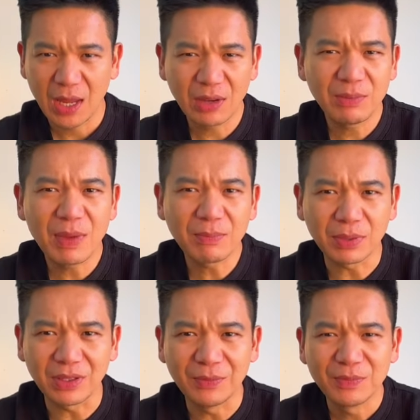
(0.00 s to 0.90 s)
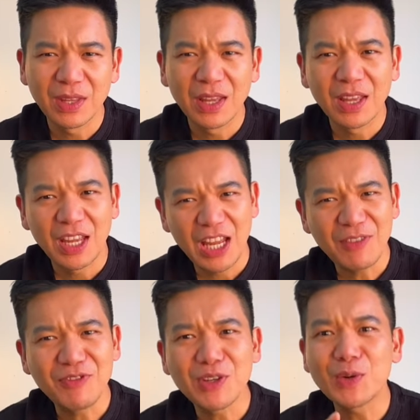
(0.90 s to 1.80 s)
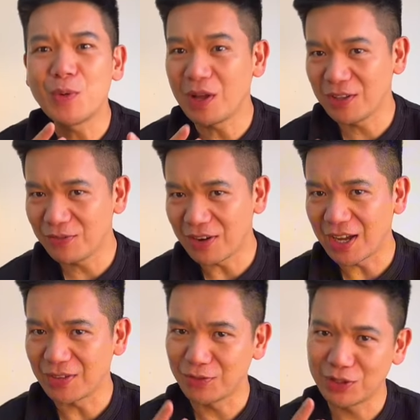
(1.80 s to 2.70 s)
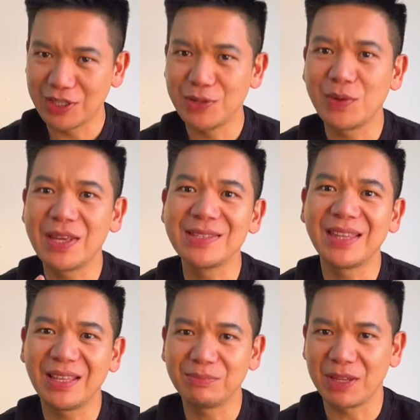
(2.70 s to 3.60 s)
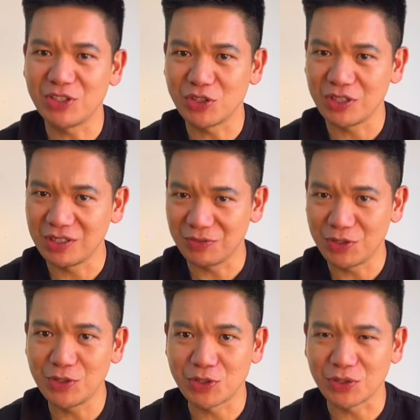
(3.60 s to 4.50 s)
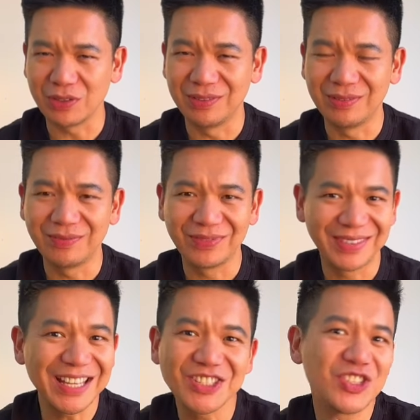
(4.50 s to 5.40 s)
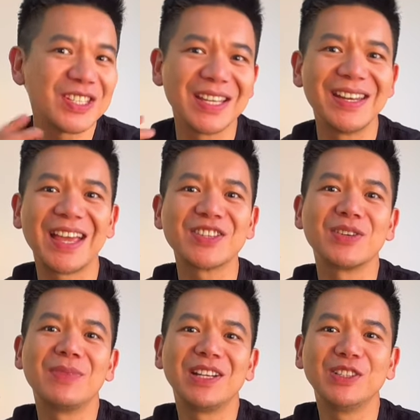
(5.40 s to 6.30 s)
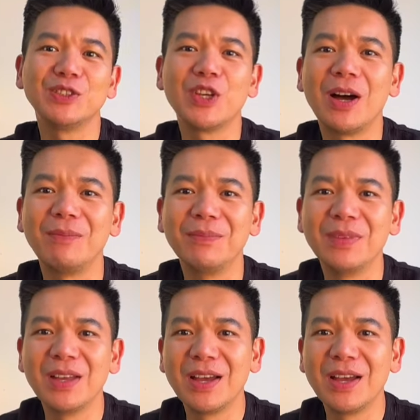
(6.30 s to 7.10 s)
And remember, If you qualify for the UK state pension in the future, that's just an extra money on top.